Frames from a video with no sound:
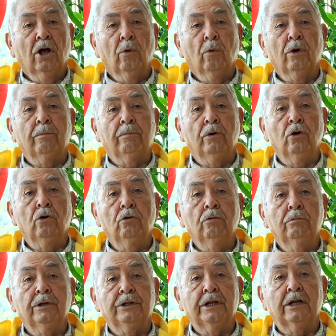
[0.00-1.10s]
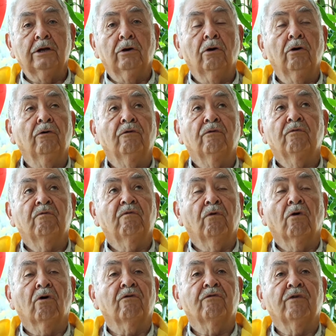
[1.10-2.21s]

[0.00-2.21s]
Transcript: would boom, and they'd go 400